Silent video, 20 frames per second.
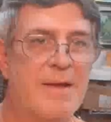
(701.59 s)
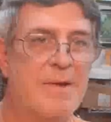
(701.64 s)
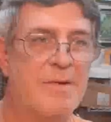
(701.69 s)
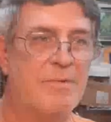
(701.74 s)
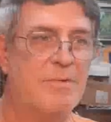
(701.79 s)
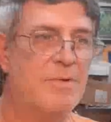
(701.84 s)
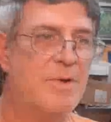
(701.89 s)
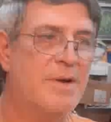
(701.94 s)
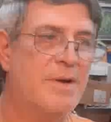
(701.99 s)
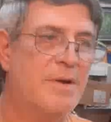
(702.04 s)
you
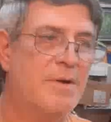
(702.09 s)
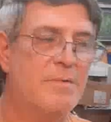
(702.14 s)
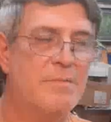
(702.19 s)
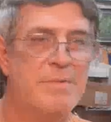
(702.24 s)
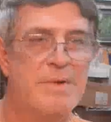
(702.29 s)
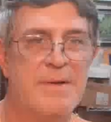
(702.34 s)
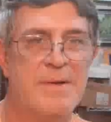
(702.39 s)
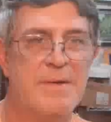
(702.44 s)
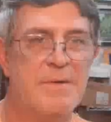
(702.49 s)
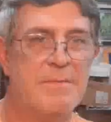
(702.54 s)
really don't
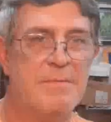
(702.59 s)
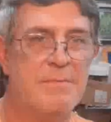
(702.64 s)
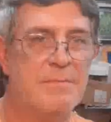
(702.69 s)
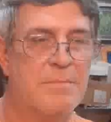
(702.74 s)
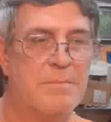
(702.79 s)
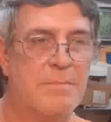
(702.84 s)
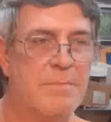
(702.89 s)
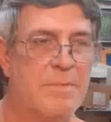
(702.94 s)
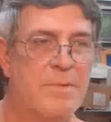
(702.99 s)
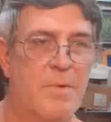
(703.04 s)
need
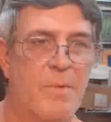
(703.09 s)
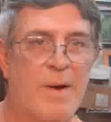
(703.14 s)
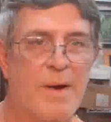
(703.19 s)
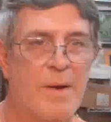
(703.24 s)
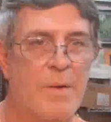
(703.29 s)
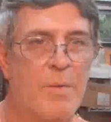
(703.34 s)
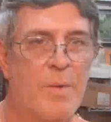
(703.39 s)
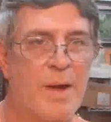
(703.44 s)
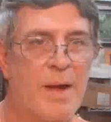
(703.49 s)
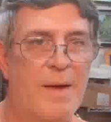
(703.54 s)
the wet
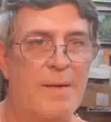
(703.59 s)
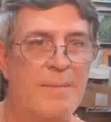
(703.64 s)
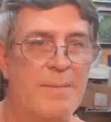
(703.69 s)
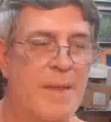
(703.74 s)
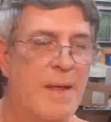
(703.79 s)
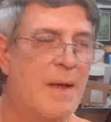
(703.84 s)
on wet.